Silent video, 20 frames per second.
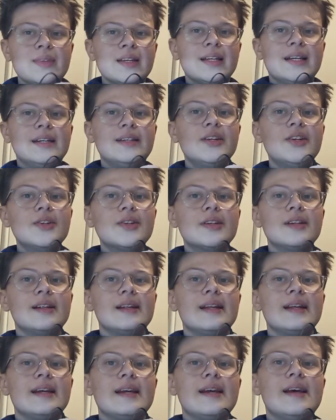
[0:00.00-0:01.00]

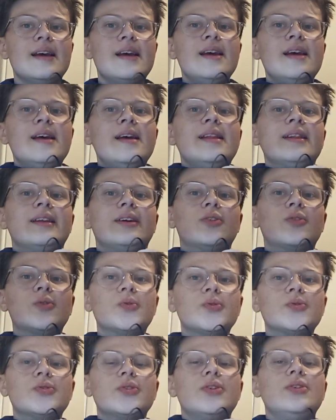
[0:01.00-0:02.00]
Additionally, there are
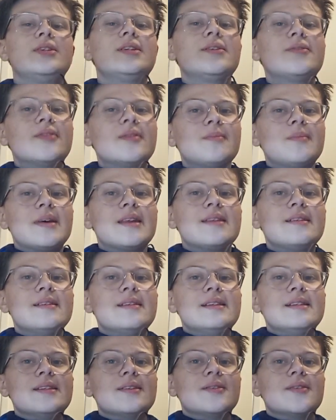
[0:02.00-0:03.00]
also different
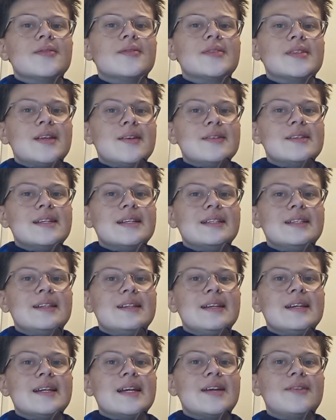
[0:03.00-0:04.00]
methods of cell
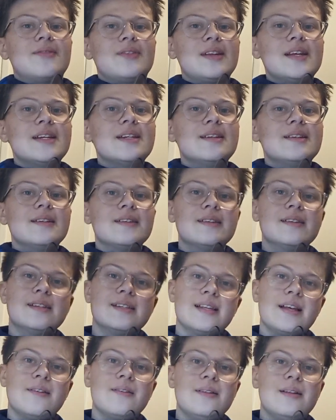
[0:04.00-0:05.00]
signaling in relation to the
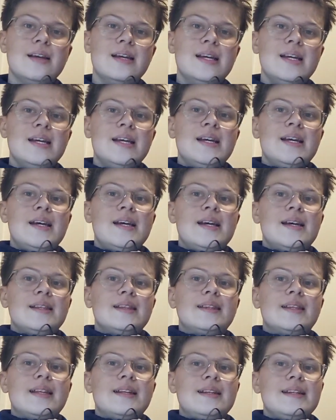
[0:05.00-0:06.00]
cell
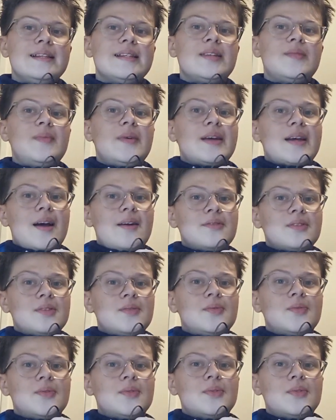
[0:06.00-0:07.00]
that needs to be accounted
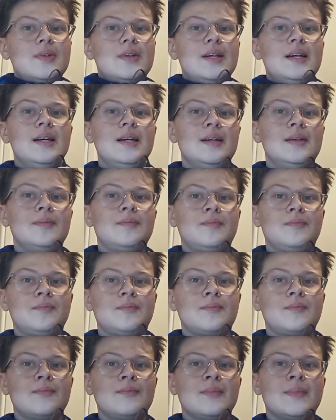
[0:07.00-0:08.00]
for.
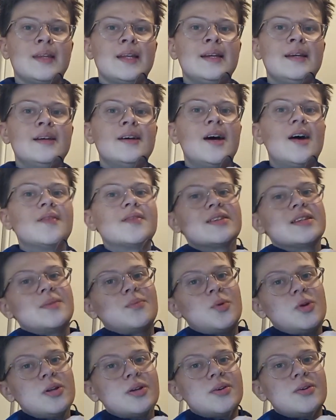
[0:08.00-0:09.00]
After the
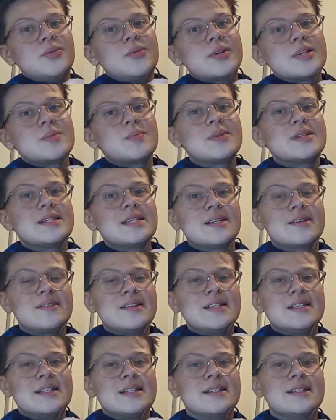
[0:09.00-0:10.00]
molecule has been
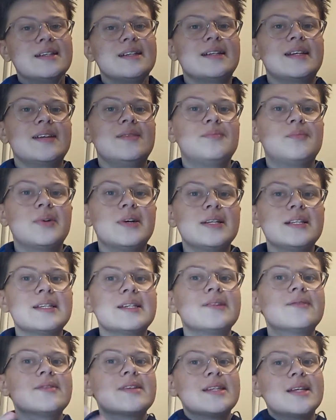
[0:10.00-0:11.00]
secreted, it can bind to the
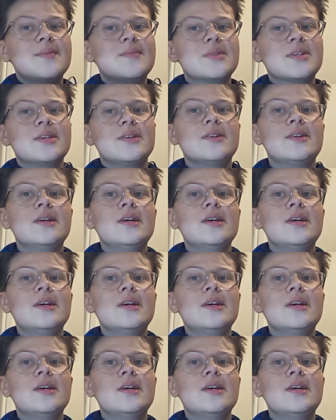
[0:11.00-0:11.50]
receptor